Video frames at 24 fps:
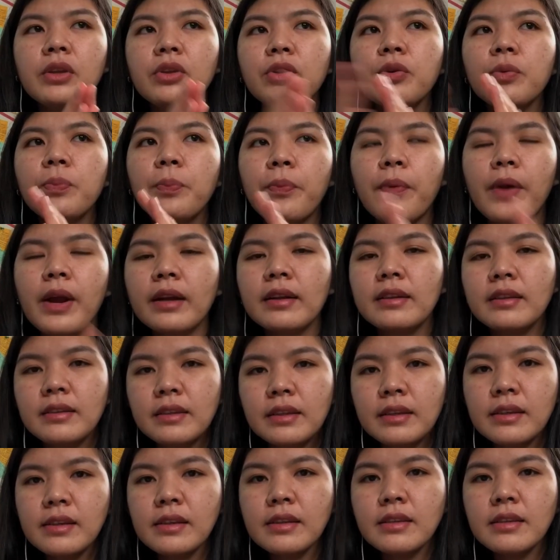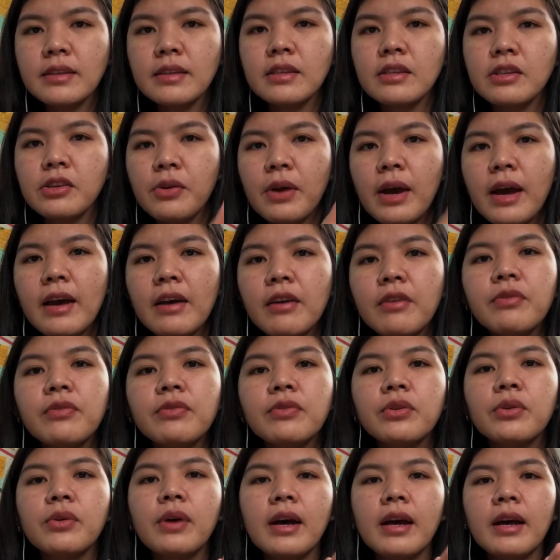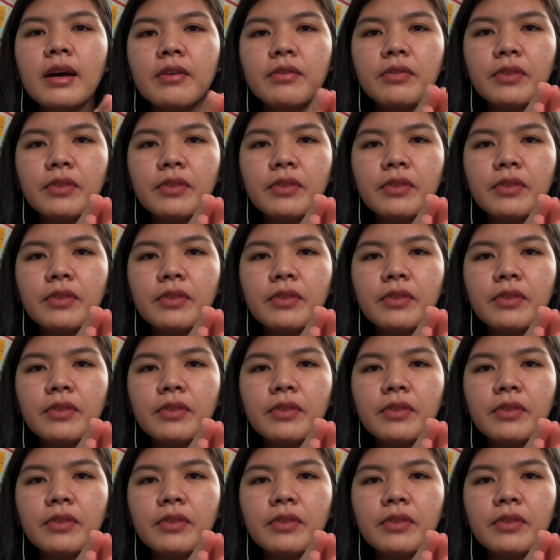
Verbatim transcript: When you practice, you have to